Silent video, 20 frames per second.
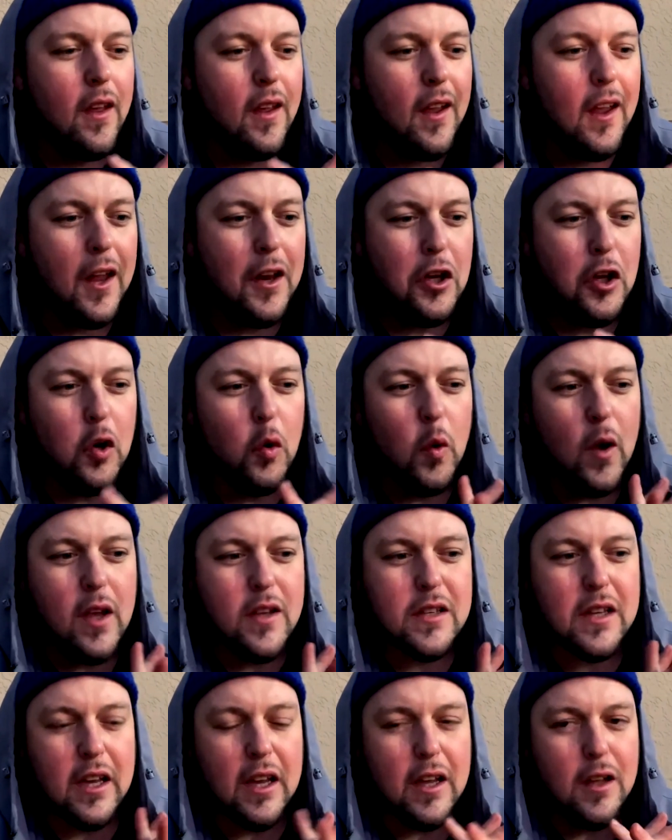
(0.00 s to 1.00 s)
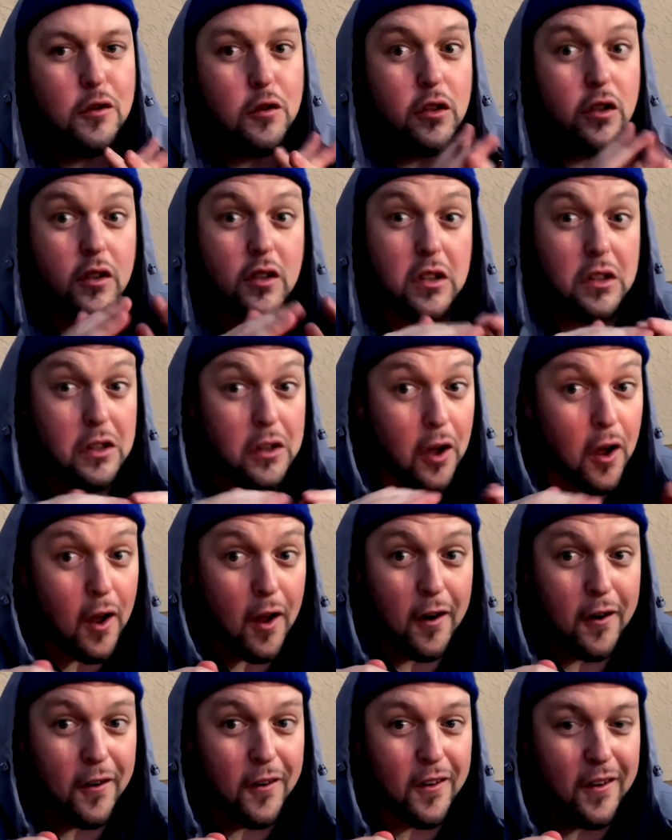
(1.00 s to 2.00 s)
and you as kids are just
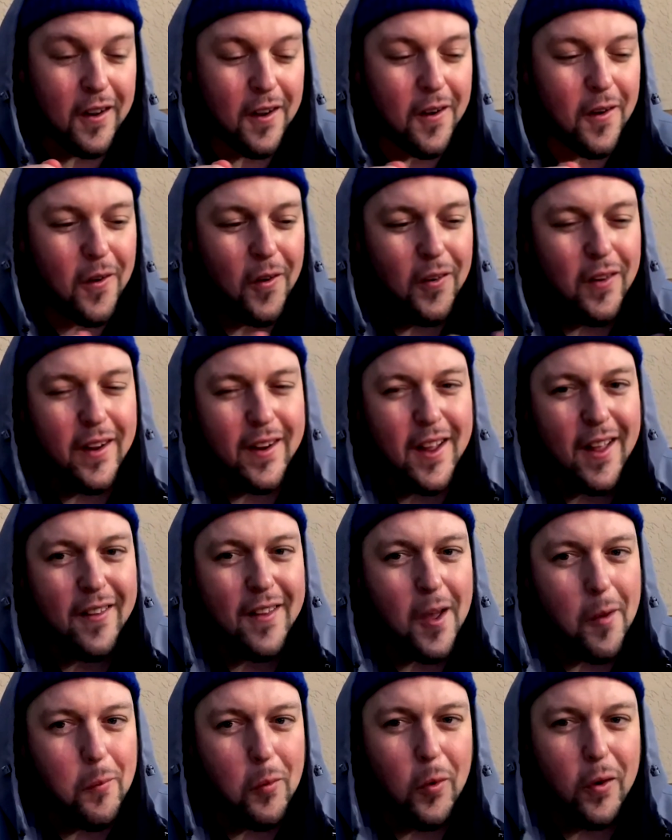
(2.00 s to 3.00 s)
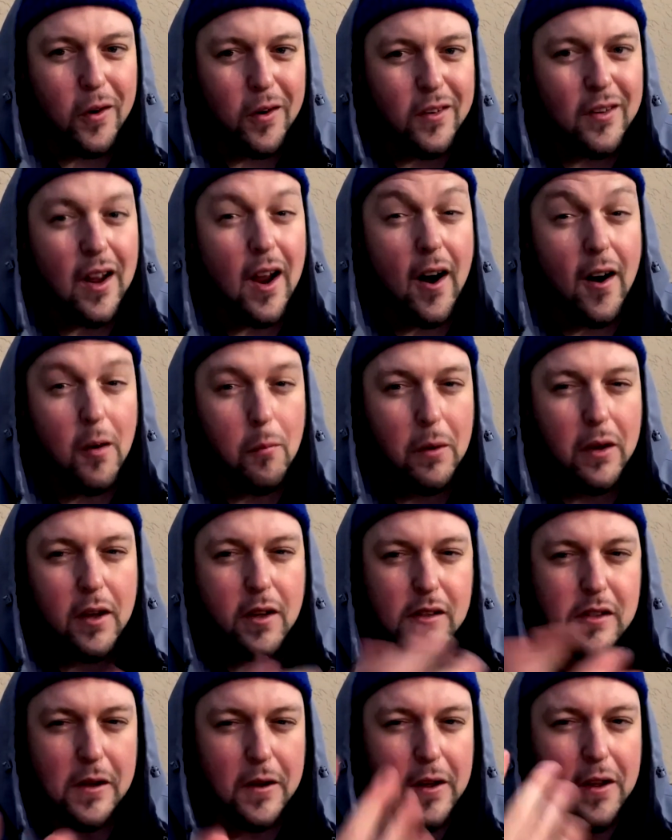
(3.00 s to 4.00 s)
tuckered out like at that point you're tired because